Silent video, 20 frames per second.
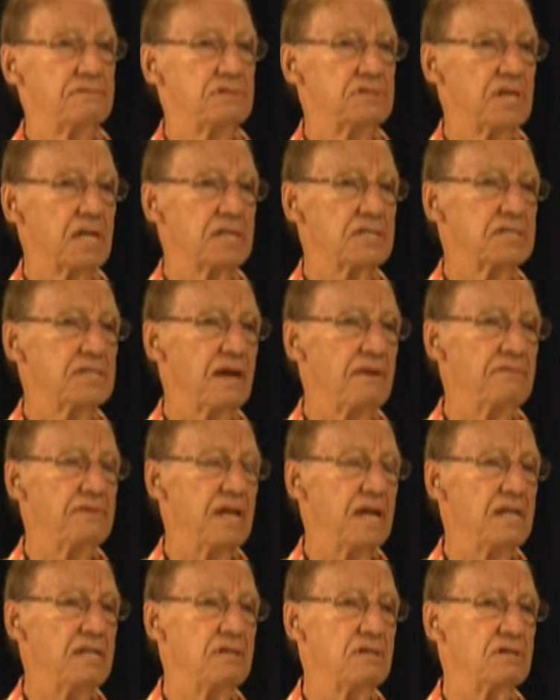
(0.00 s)
six, seven,
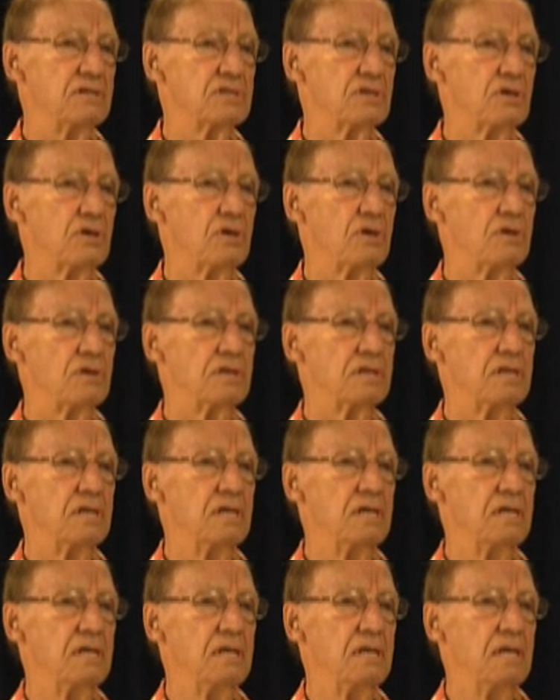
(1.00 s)
eight years old,
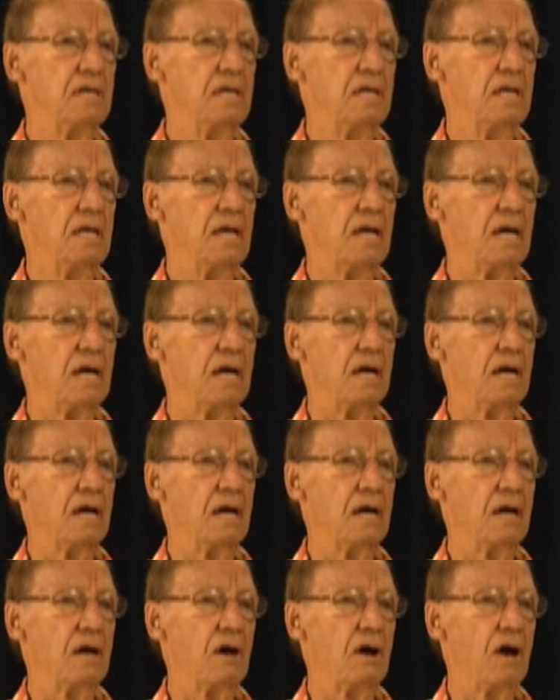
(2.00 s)

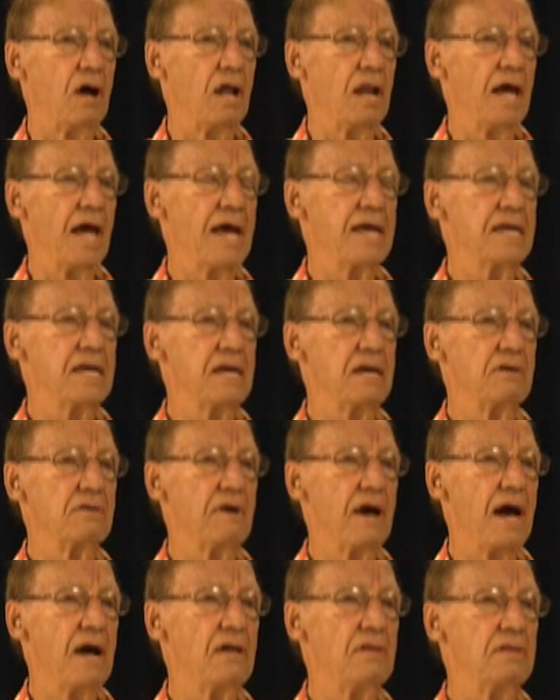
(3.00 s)
uh, all hanging
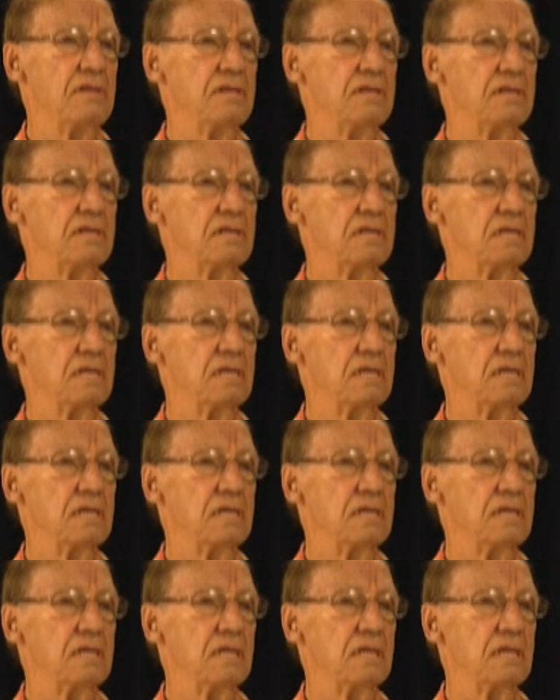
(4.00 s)
around
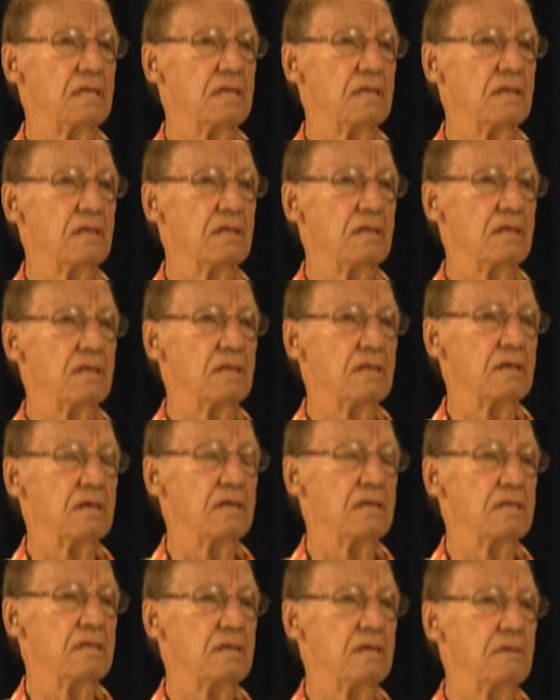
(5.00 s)

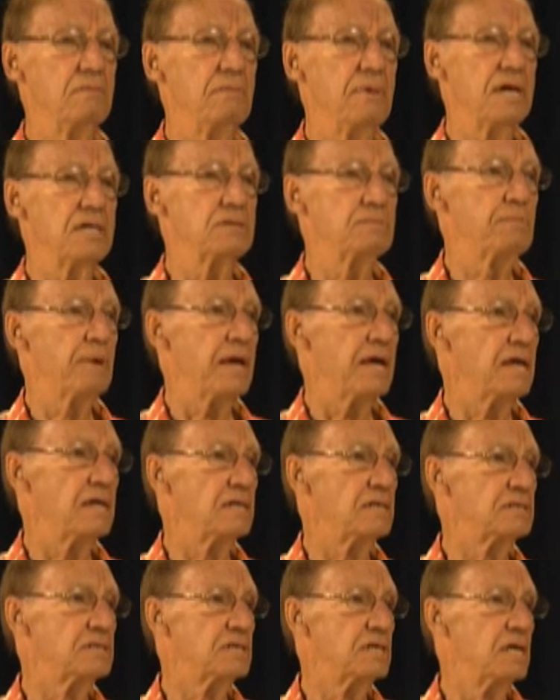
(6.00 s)
the, the mess
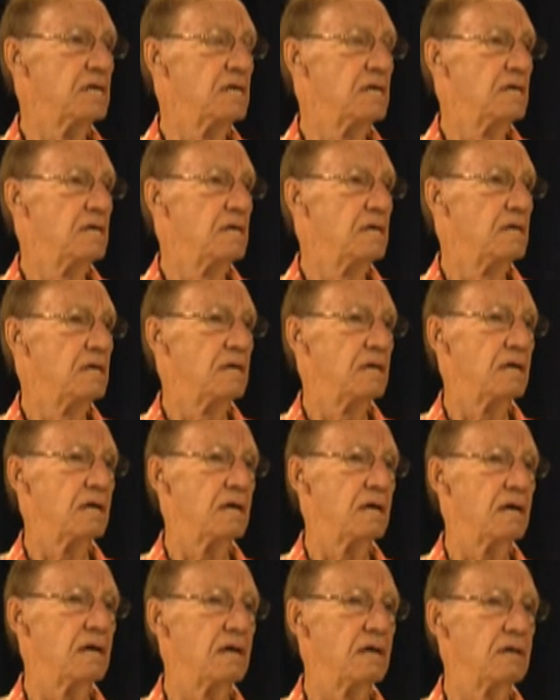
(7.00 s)
pails.
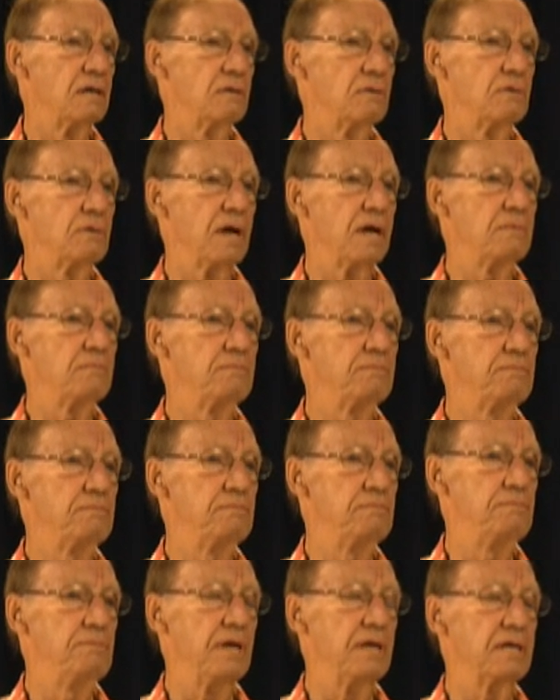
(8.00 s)
Uh, we
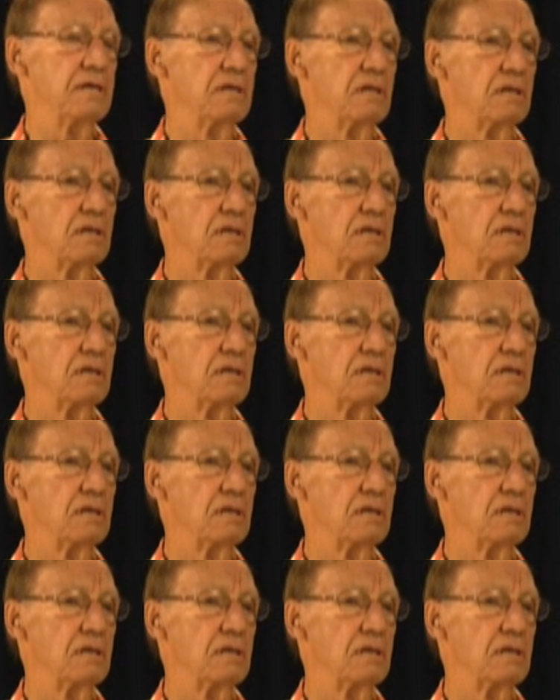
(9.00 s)
had big,